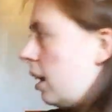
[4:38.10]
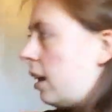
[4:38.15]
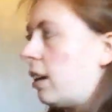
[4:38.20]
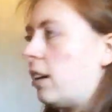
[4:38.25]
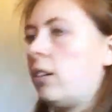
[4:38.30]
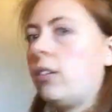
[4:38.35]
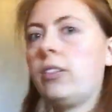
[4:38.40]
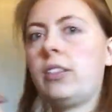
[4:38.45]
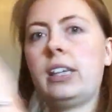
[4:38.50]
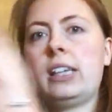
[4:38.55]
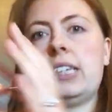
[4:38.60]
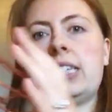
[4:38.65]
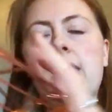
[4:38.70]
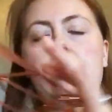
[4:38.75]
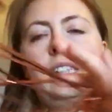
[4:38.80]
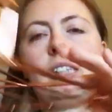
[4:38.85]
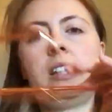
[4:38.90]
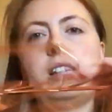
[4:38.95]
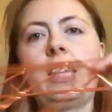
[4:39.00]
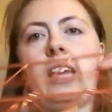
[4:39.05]
I got
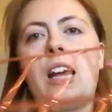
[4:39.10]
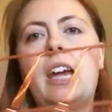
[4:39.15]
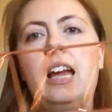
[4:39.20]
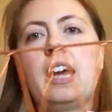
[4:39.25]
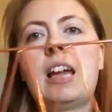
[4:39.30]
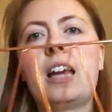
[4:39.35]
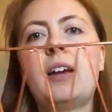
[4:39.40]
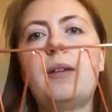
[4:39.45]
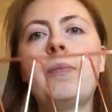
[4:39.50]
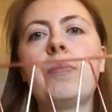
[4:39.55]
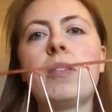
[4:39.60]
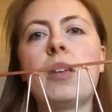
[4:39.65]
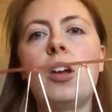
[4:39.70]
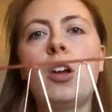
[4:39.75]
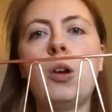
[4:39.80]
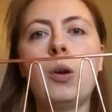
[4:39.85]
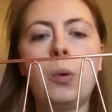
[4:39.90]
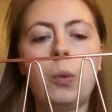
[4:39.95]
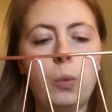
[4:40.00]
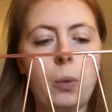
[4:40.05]
this thing,
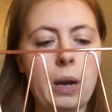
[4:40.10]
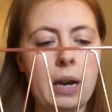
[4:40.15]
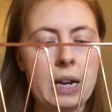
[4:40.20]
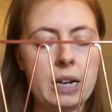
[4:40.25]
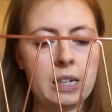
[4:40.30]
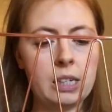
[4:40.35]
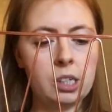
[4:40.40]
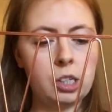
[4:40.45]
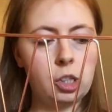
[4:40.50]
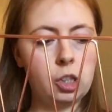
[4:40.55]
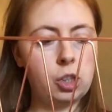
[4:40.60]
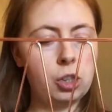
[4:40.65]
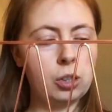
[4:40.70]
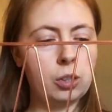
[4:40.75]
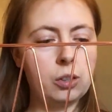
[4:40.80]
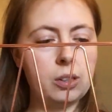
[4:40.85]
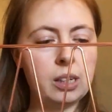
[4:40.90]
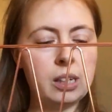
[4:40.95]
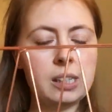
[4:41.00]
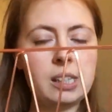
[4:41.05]
which
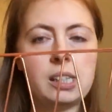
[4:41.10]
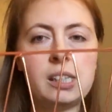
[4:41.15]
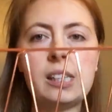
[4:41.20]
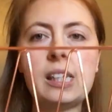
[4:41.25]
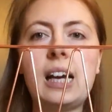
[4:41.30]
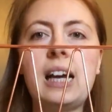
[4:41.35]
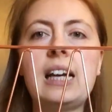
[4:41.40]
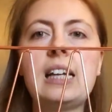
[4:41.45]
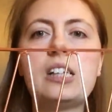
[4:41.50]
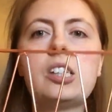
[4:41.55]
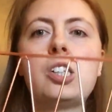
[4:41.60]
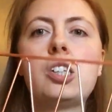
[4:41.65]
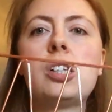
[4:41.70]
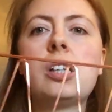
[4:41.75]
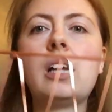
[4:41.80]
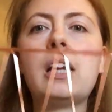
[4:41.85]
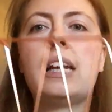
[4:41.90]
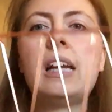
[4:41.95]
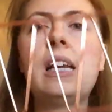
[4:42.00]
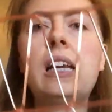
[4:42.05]
this is
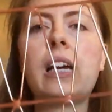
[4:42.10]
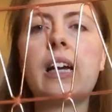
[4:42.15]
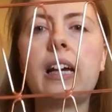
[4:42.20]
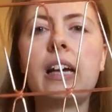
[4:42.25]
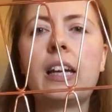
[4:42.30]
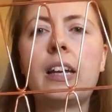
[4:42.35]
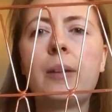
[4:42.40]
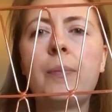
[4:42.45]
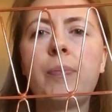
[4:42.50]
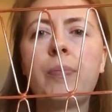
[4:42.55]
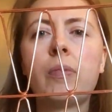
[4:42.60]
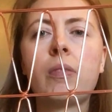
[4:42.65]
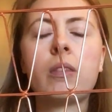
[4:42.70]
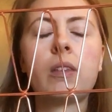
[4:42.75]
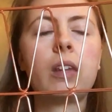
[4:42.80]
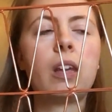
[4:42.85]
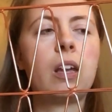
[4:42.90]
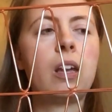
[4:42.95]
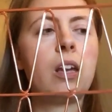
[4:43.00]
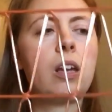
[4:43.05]
actually like
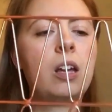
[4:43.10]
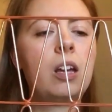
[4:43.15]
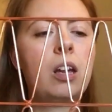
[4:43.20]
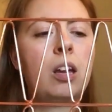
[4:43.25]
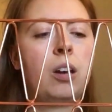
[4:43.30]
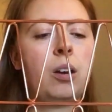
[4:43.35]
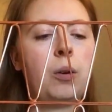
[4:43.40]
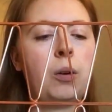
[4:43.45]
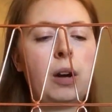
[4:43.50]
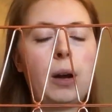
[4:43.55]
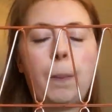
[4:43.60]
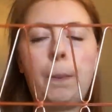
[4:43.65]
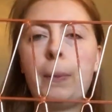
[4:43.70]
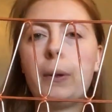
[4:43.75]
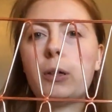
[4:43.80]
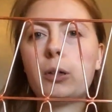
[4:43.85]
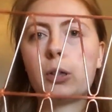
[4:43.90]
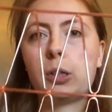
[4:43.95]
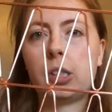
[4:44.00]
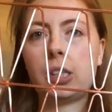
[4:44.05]
a
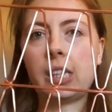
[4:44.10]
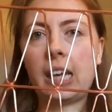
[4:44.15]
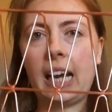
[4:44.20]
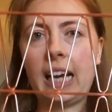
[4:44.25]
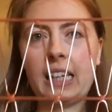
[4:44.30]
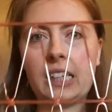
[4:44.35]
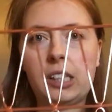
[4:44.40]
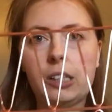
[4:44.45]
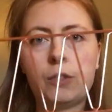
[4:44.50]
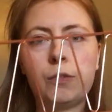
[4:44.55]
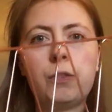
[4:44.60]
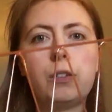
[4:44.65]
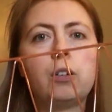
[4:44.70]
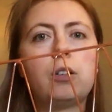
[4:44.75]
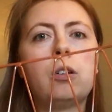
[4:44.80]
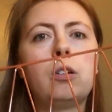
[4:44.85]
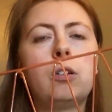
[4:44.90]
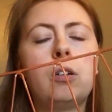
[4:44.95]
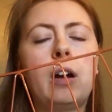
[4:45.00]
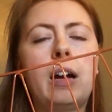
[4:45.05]
book stand
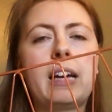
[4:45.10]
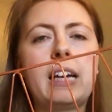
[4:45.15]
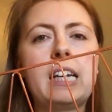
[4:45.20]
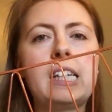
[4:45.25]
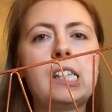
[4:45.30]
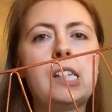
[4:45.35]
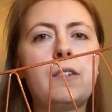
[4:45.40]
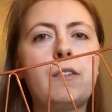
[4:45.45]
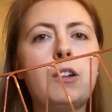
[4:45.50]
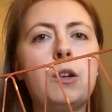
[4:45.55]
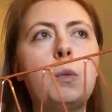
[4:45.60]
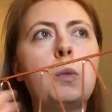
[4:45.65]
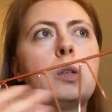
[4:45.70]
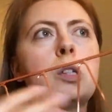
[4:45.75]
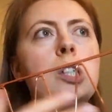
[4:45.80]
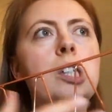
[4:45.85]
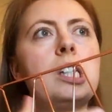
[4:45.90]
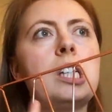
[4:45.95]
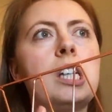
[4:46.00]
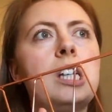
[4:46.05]
for, I guess, if you
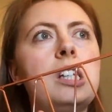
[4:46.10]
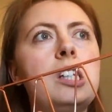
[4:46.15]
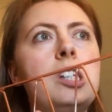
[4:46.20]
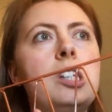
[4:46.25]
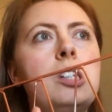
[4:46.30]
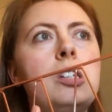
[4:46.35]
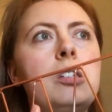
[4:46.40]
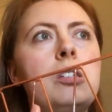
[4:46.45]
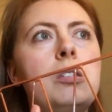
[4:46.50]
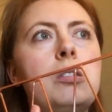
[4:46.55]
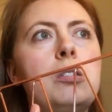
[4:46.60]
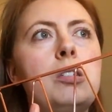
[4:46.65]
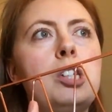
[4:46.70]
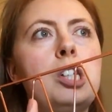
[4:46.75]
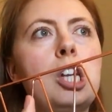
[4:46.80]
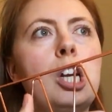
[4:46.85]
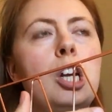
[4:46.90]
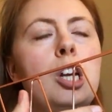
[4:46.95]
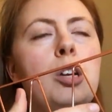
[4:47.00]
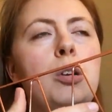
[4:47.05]
wanted
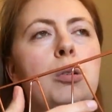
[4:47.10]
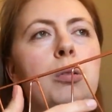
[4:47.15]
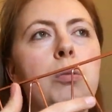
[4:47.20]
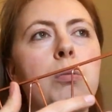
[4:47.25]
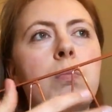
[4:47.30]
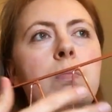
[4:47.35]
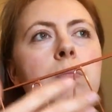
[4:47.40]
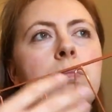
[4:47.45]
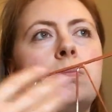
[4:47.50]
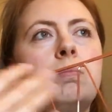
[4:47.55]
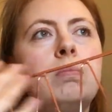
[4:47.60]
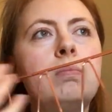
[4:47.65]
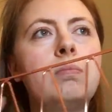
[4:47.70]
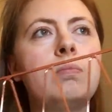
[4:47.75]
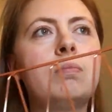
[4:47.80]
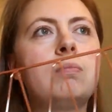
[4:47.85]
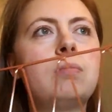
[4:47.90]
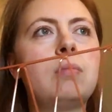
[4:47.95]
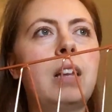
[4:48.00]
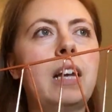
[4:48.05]
to
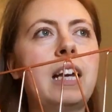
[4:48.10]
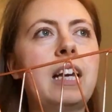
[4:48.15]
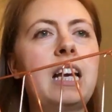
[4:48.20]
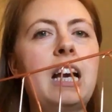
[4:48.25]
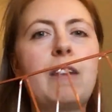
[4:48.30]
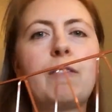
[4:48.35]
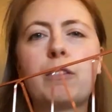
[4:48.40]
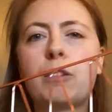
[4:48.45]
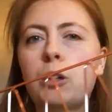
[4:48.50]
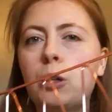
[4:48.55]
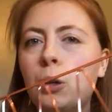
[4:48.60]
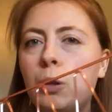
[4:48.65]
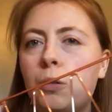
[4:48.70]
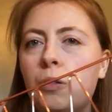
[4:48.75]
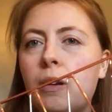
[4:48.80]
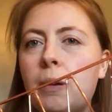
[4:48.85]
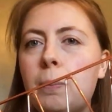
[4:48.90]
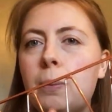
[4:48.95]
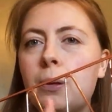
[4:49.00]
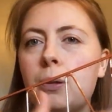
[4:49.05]
like have a
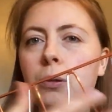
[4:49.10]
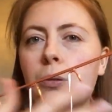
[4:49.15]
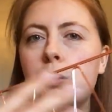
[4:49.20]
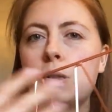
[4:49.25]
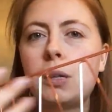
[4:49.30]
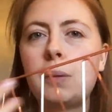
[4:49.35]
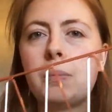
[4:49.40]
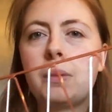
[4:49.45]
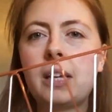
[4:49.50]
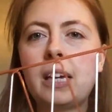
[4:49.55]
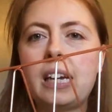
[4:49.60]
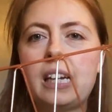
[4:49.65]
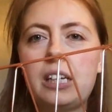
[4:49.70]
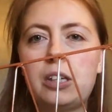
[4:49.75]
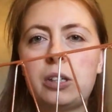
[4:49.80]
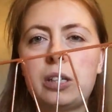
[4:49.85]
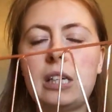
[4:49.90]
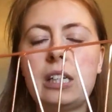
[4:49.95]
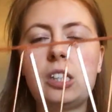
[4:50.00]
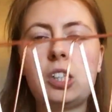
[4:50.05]
cookery book or something in your